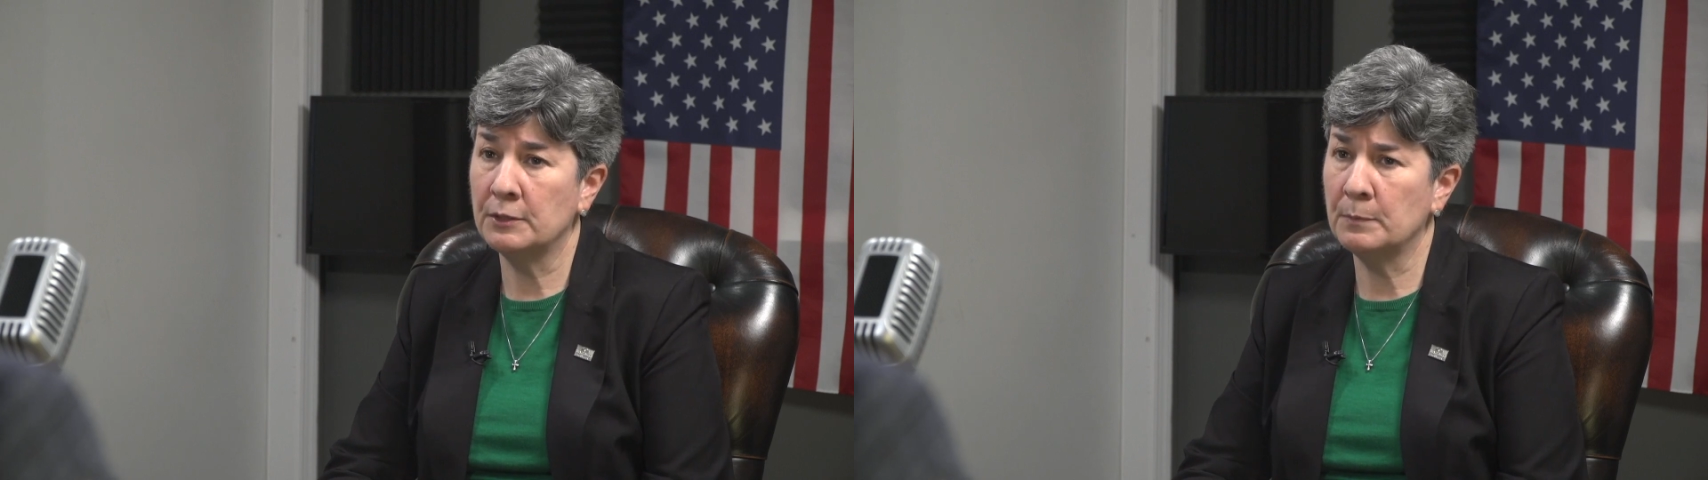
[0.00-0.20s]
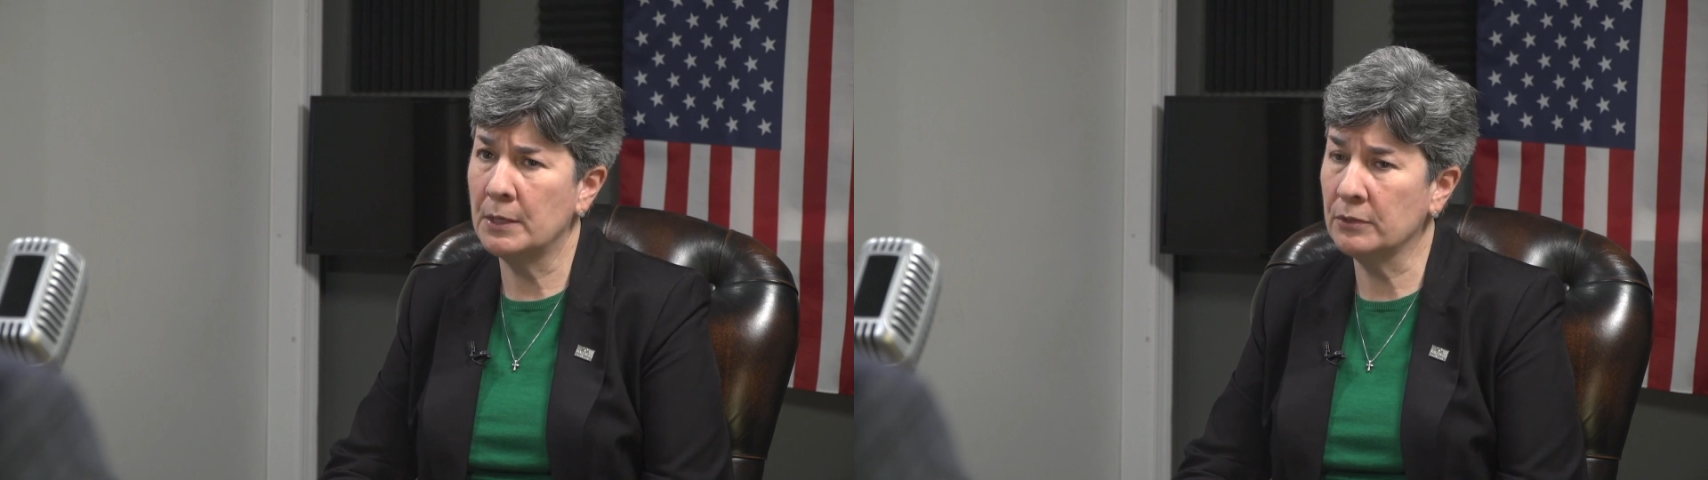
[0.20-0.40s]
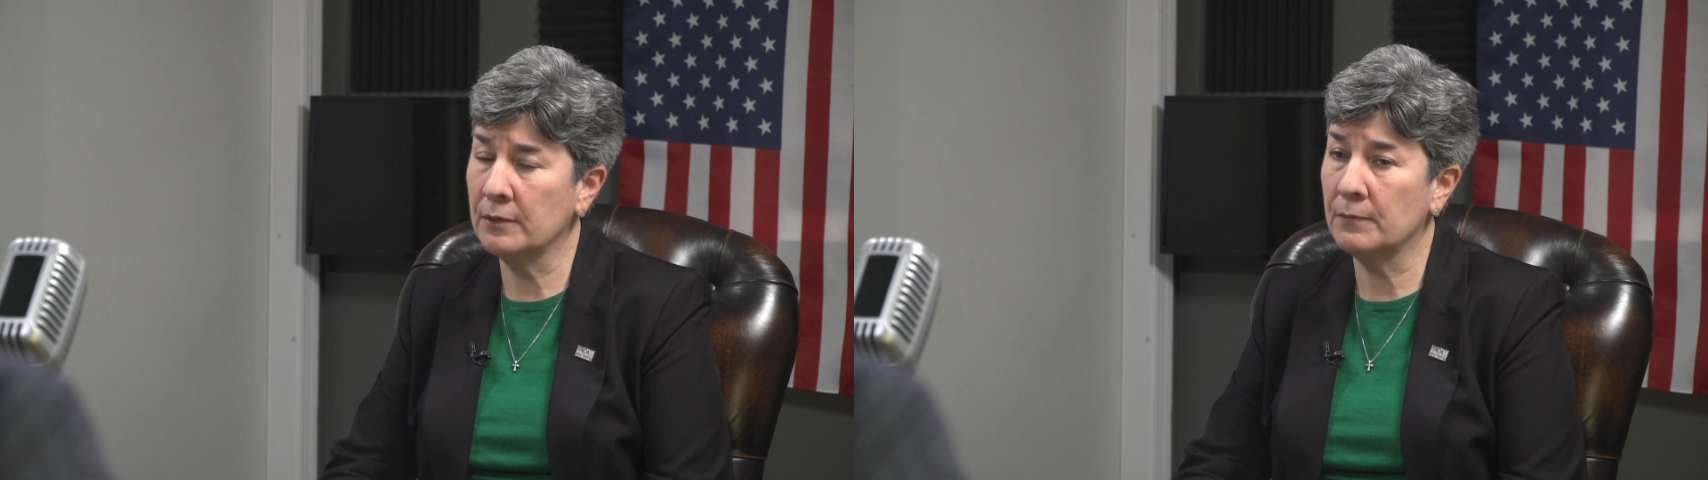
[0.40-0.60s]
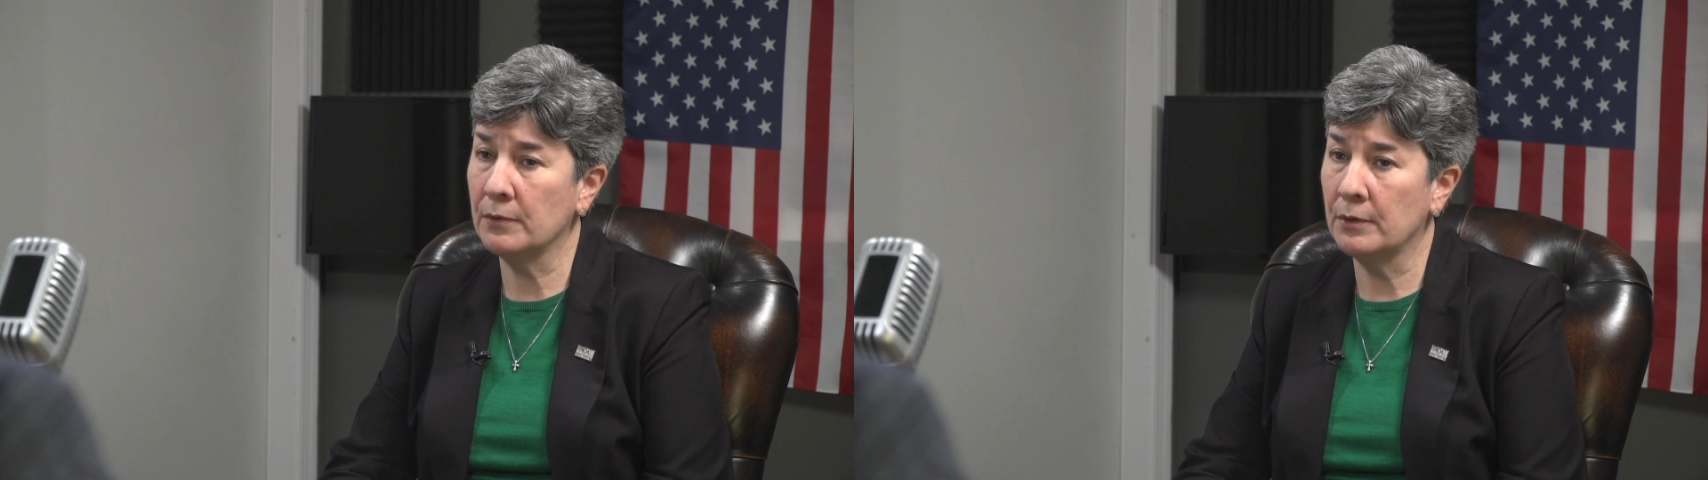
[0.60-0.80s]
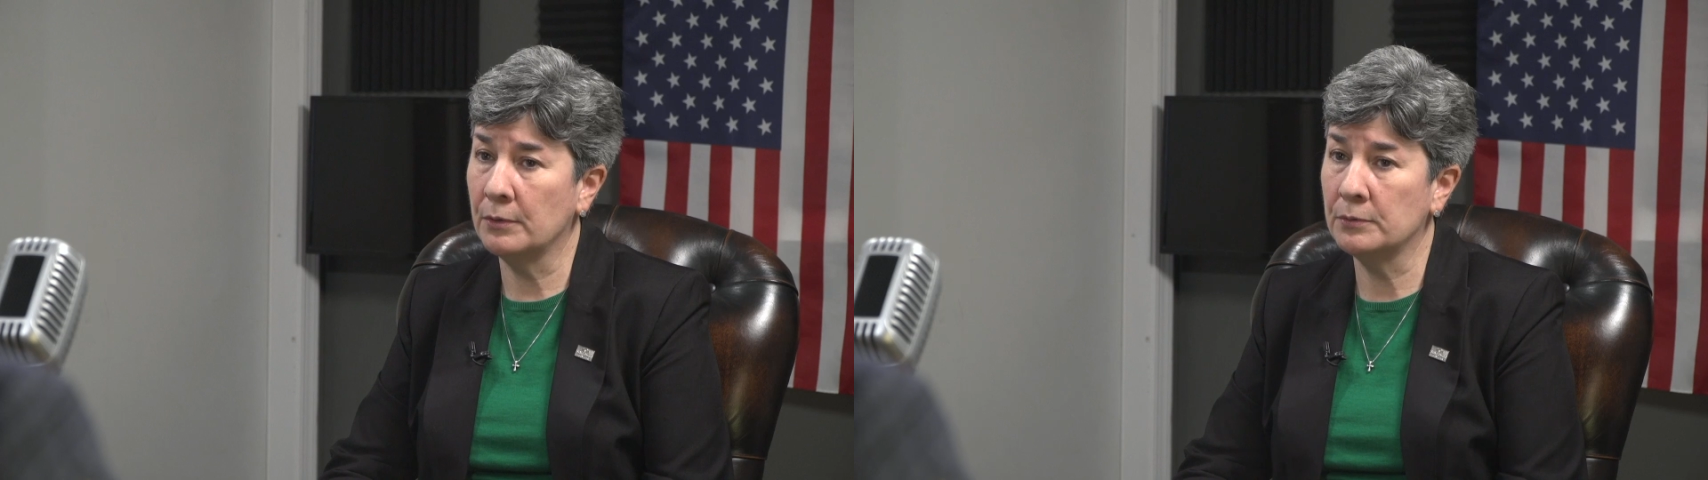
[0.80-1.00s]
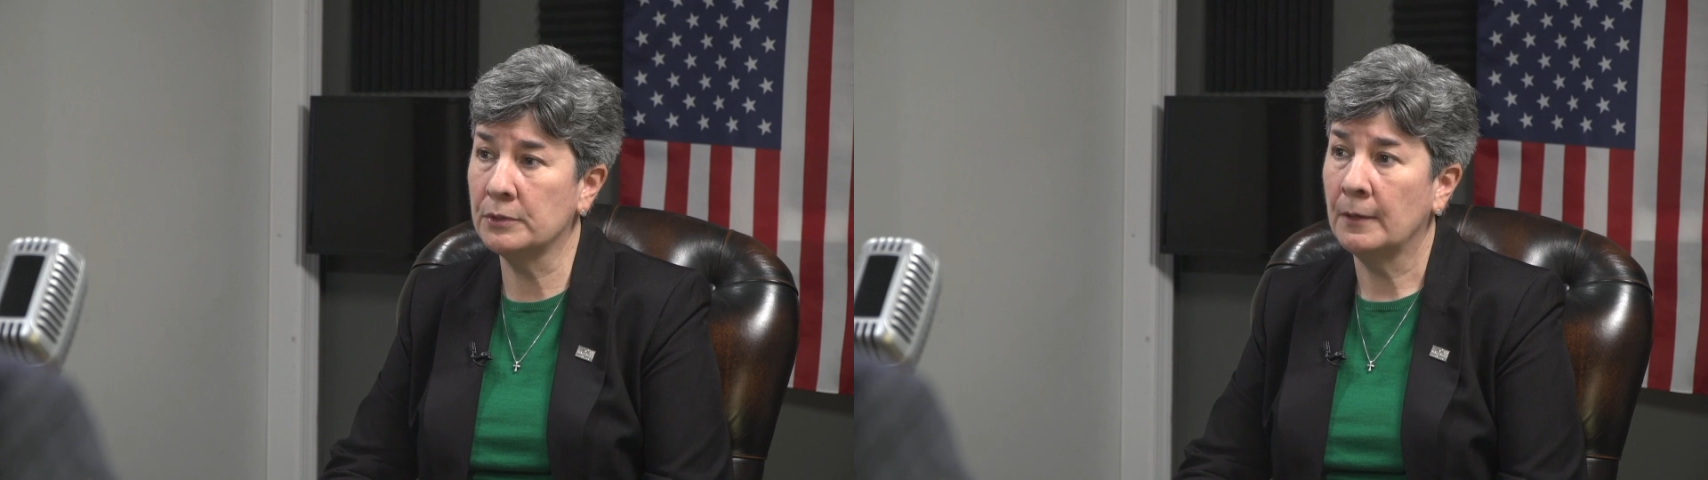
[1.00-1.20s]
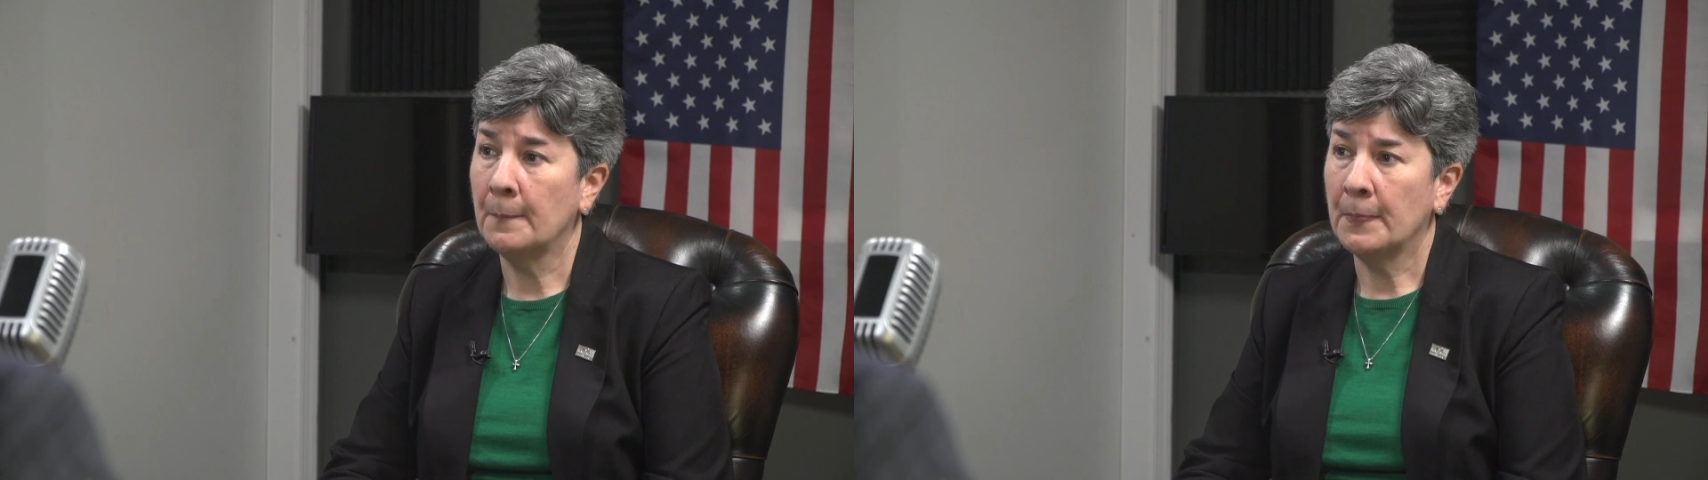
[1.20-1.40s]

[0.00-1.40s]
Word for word: especially for those